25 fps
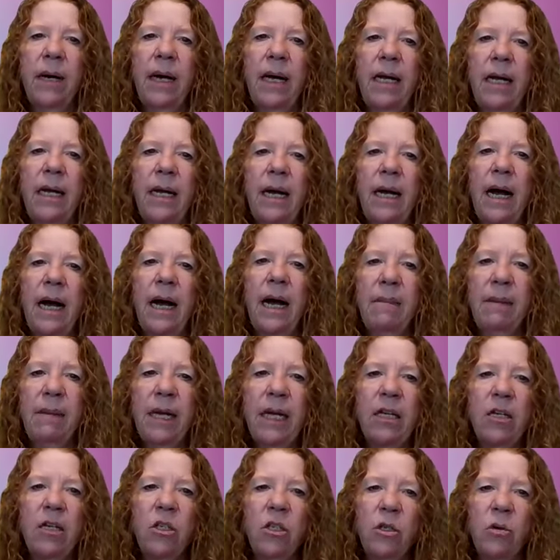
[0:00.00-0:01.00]
but I
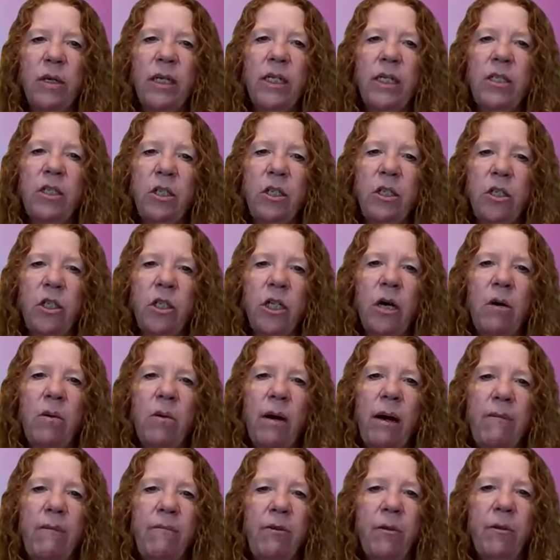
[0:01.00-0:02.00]
make a choice to
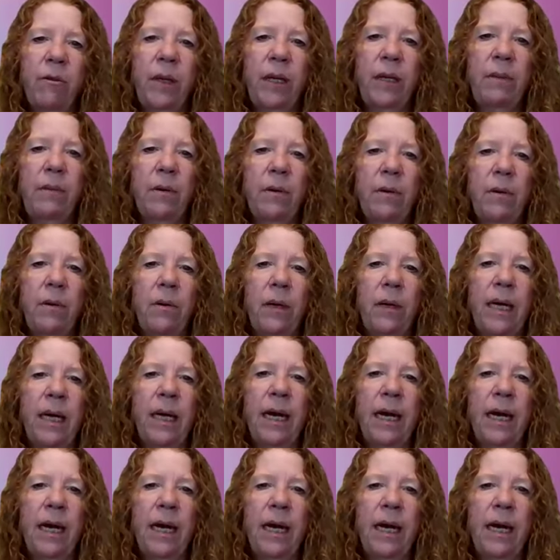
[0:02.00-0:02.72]
show up for people